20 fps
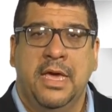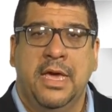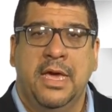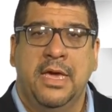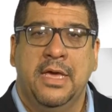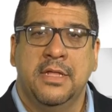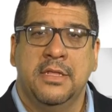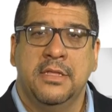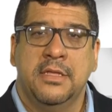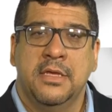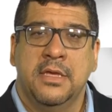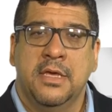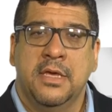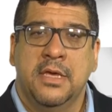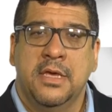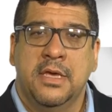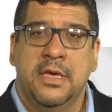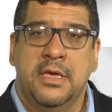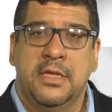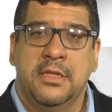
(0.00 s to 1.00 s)
And
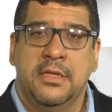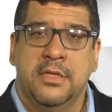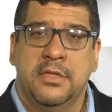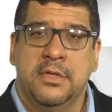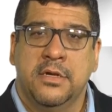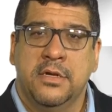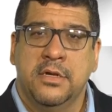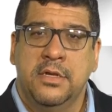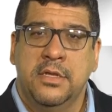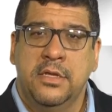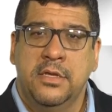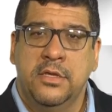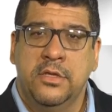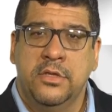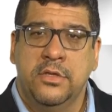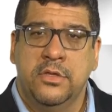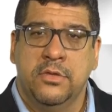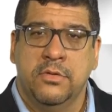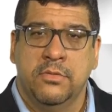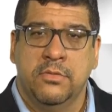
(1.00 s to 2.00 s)
in the third
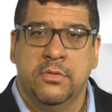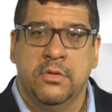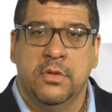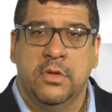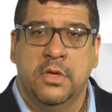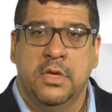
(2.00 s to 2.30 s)
issue